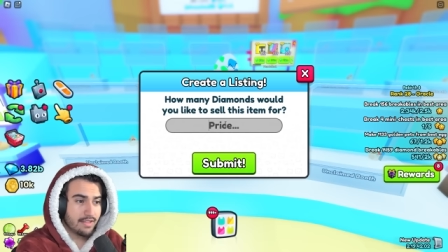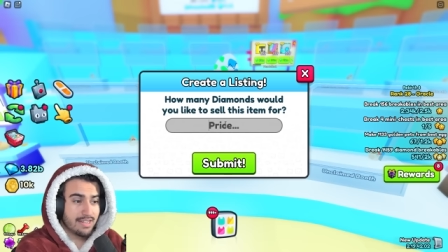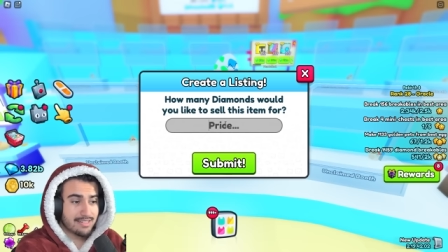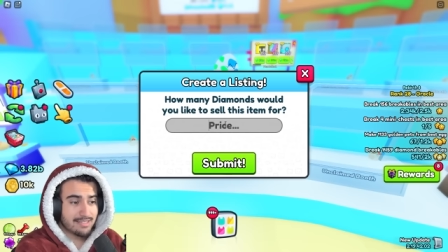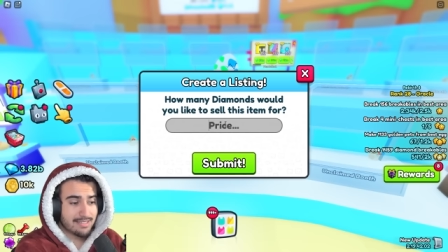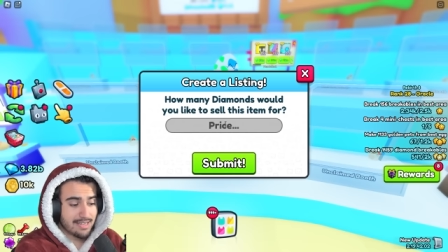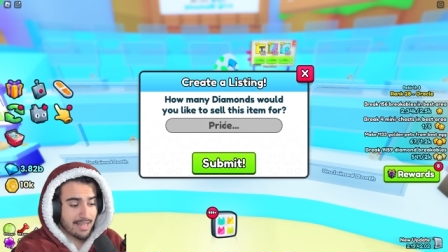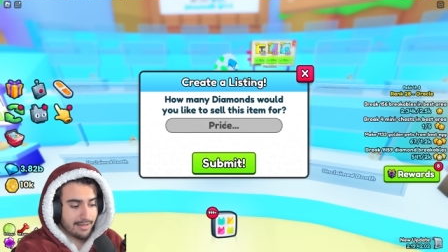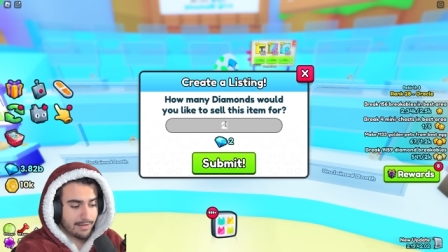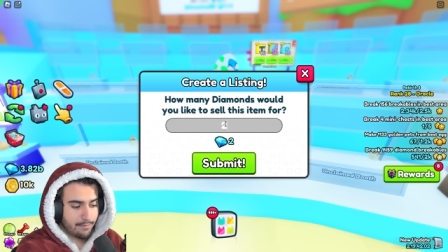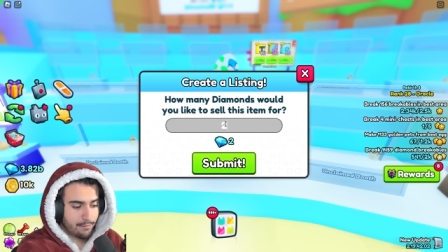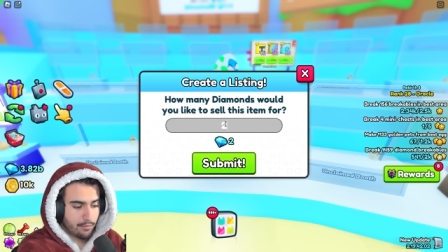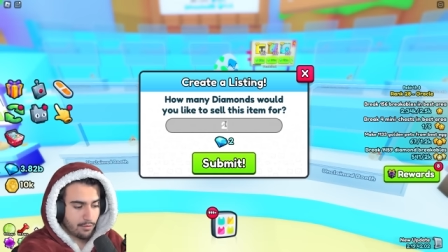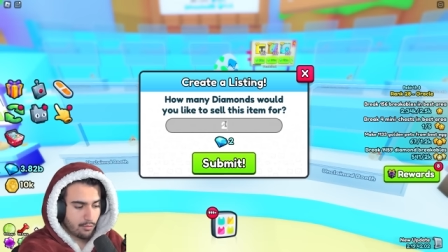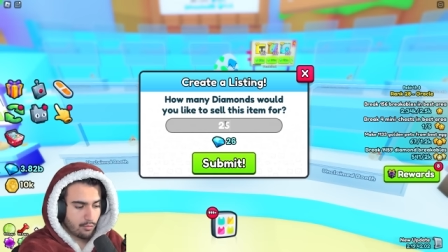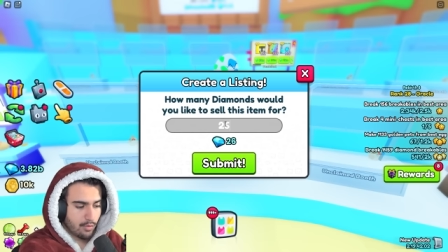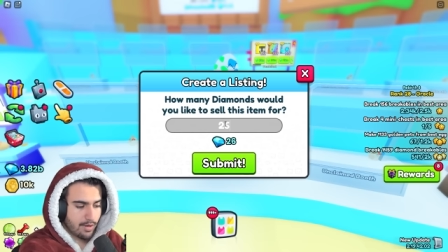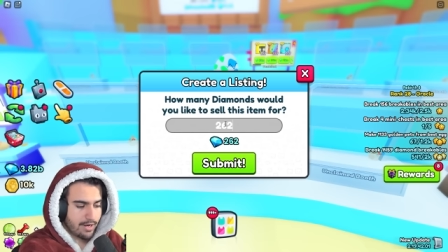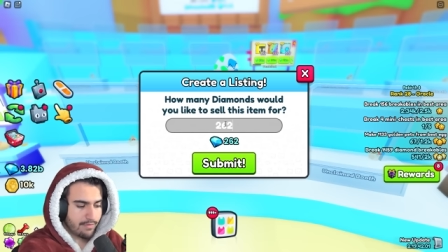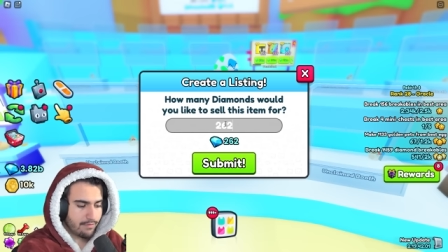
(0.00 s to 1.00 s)
Then sell it
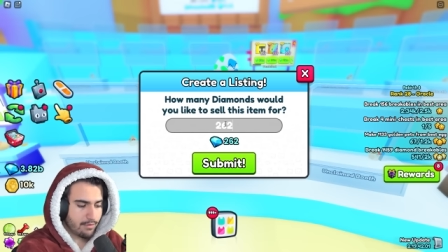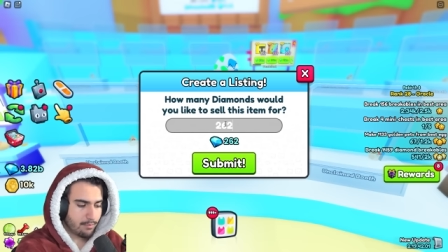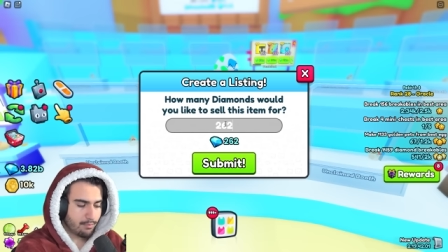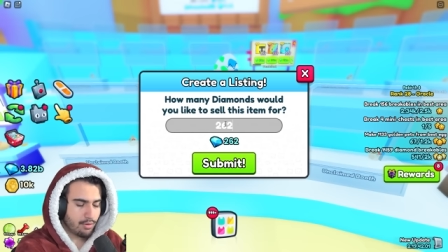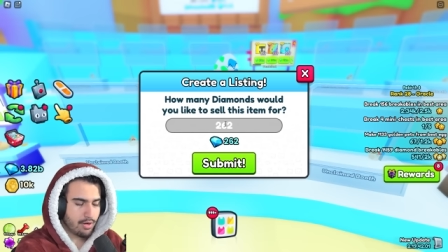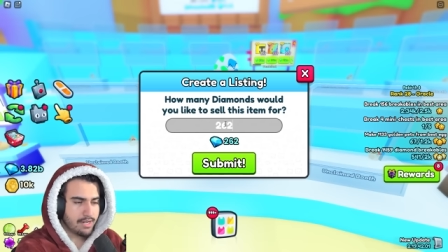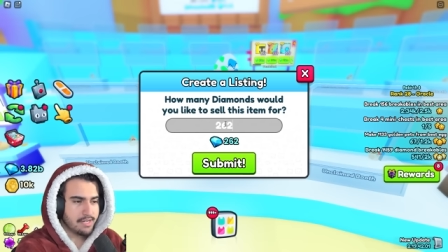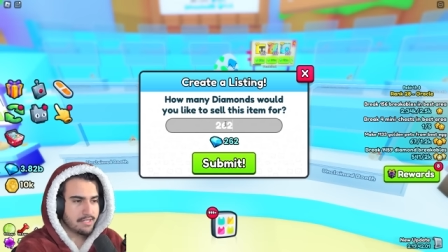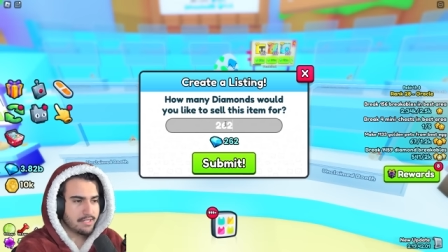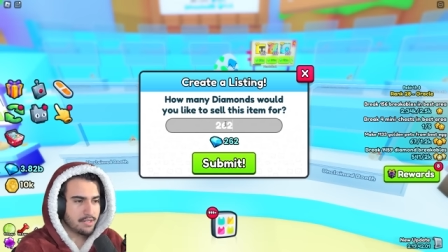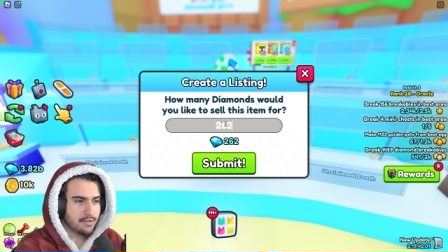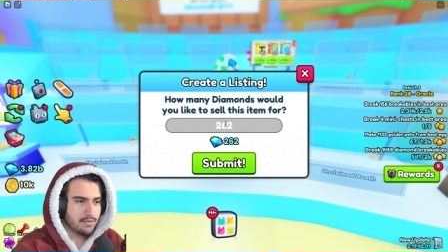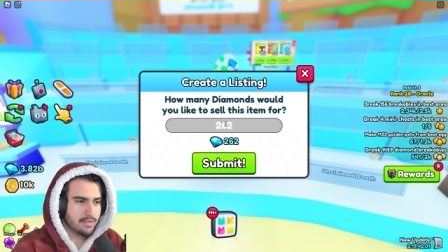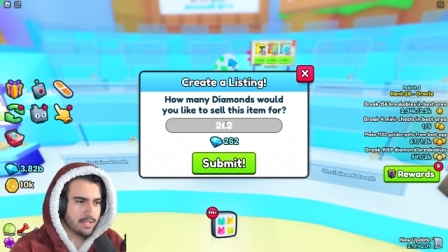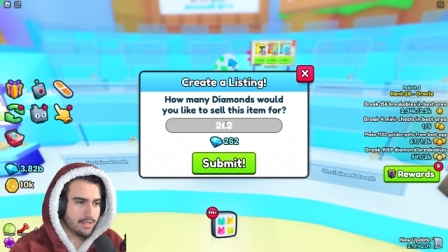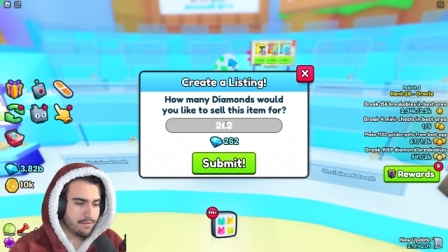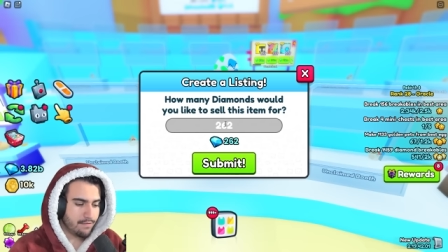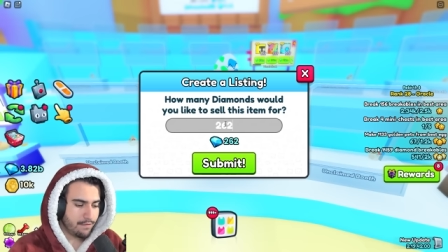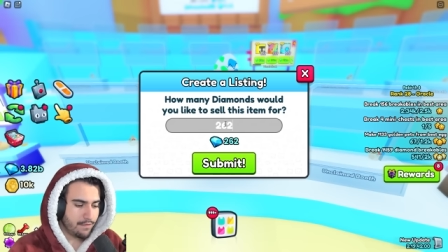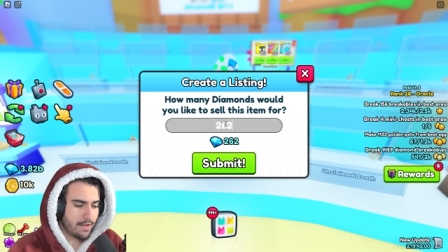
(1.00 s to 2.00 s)
for whatever price you
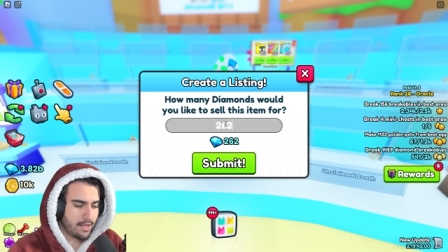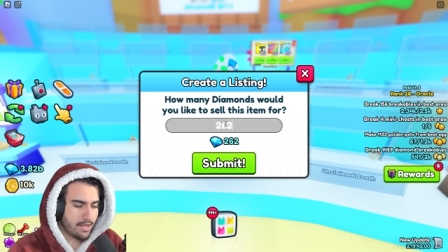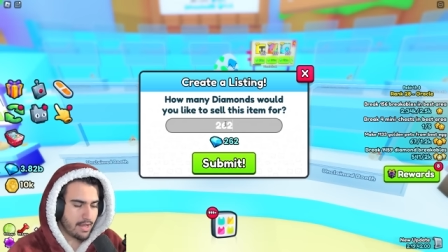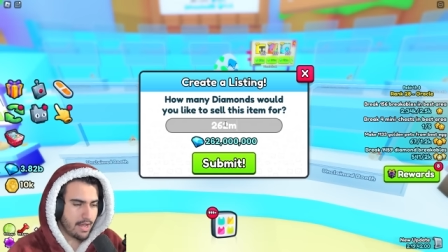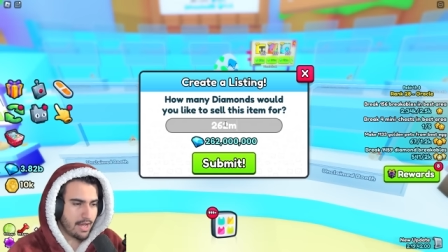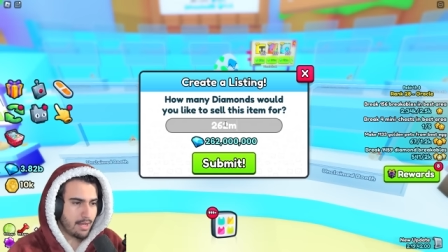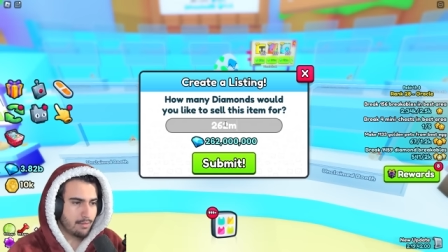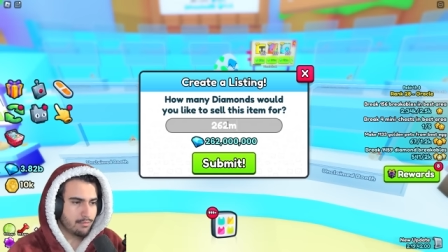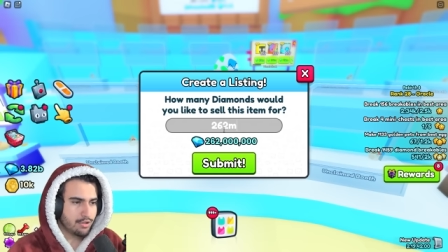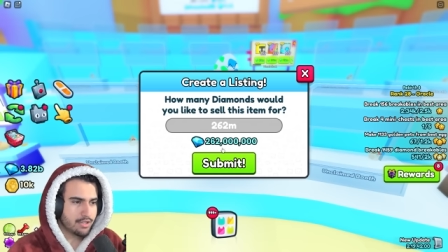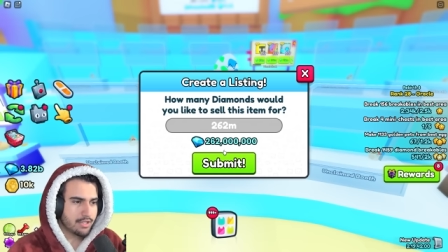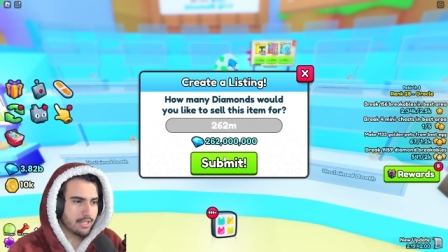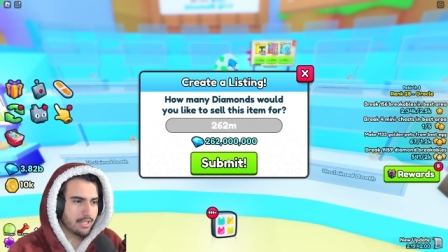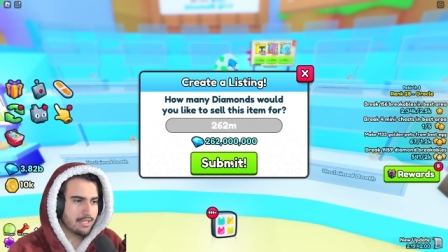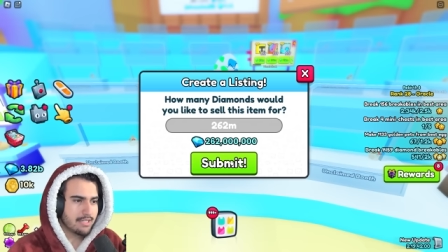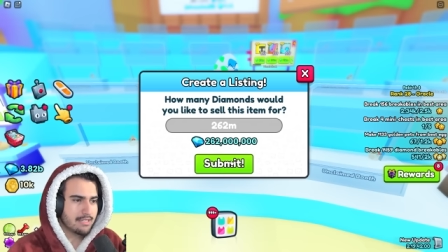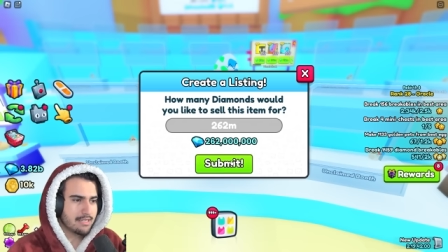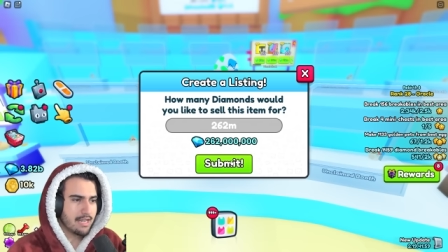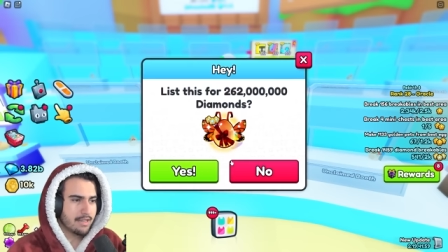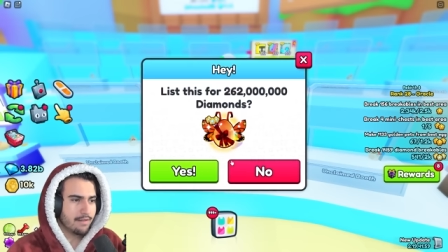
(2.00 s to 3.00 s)
see fit. I'm just
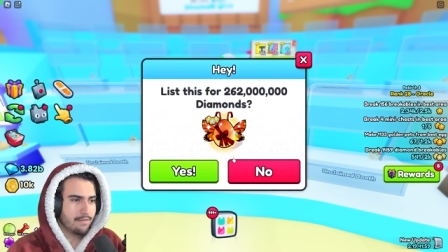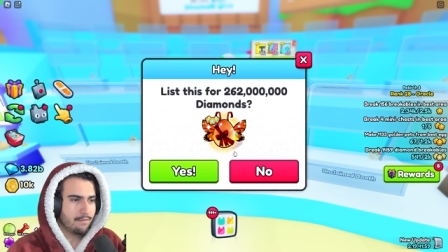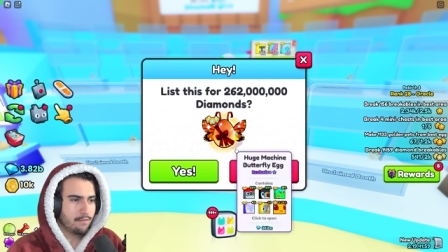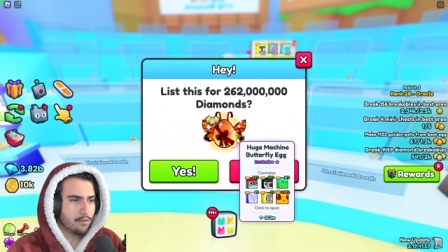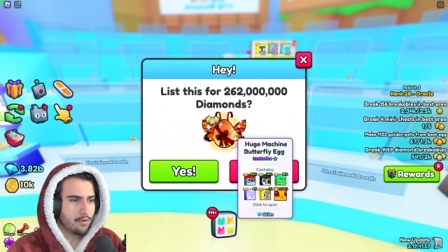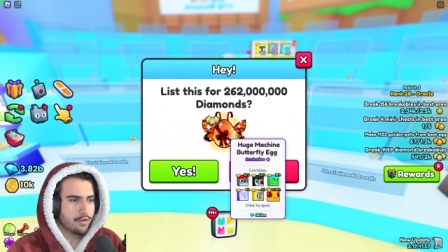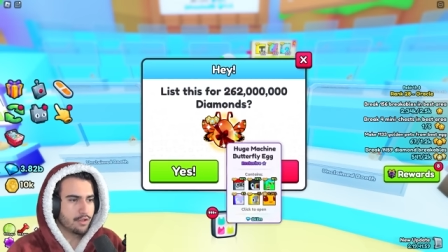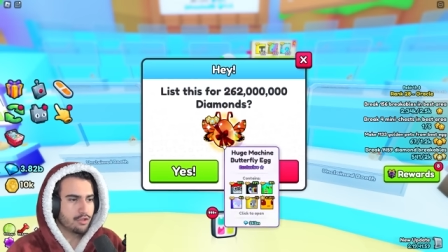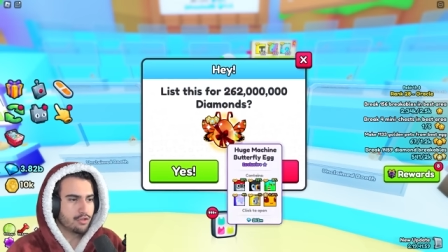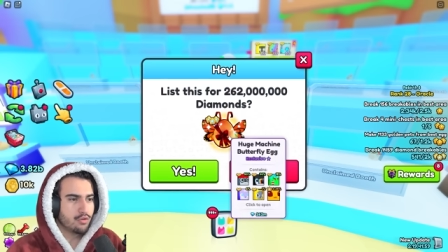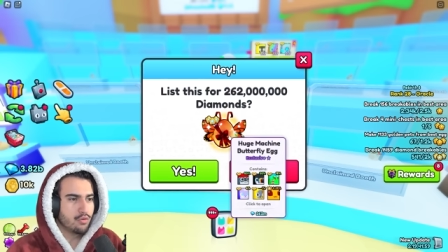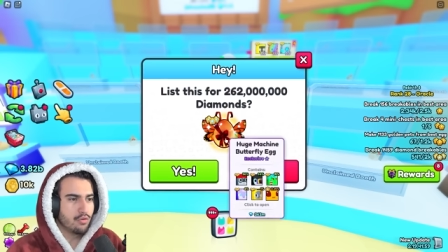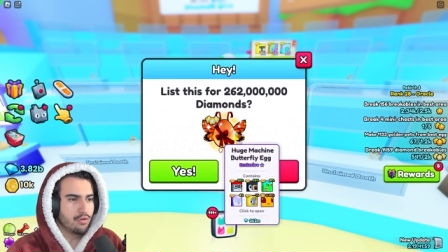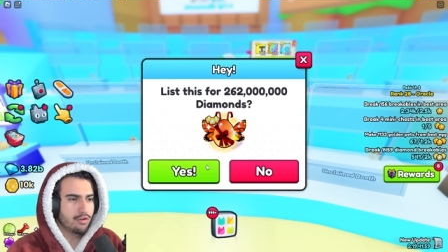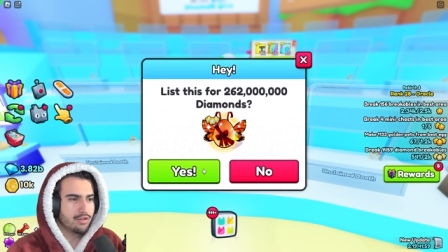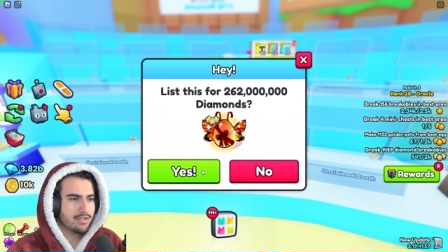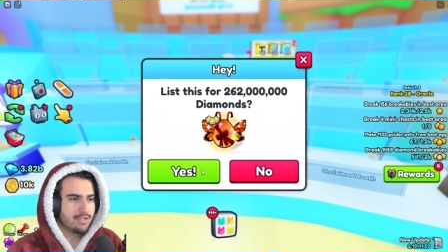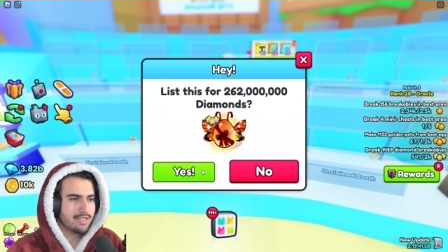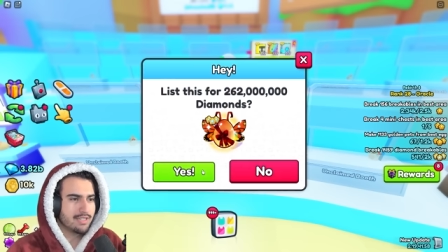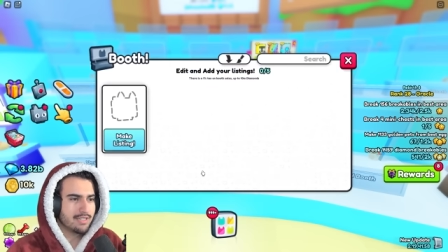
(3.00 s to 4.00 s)
going to sell it for the
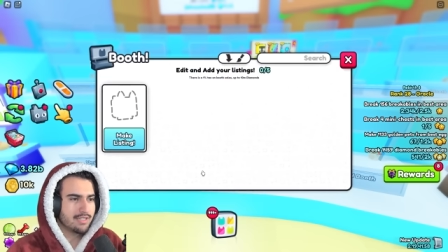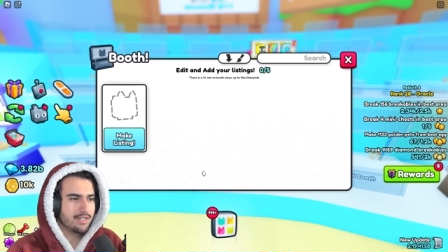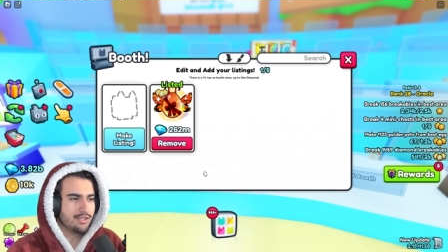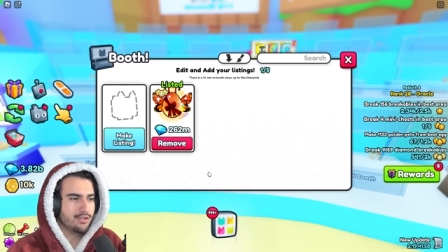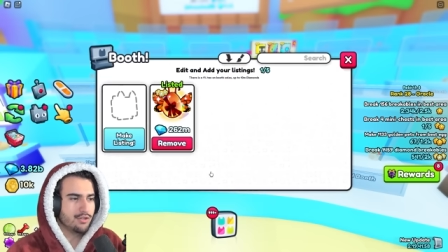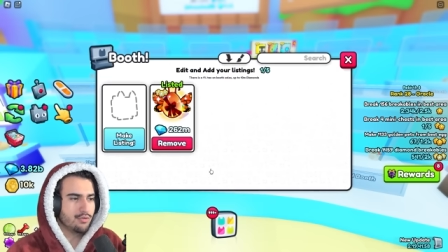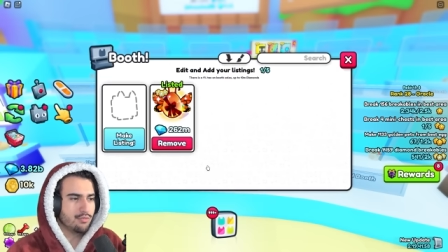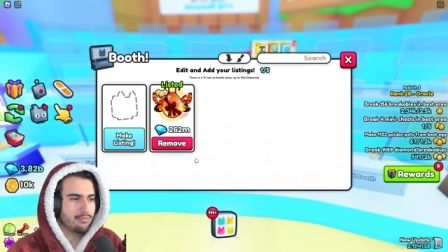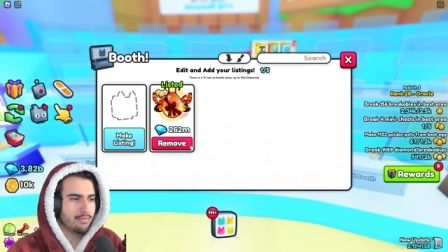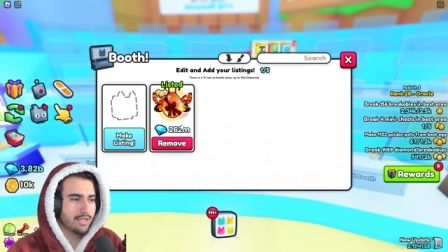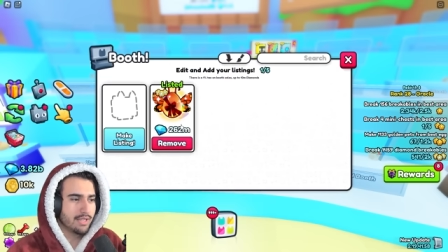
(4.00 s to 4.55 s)
262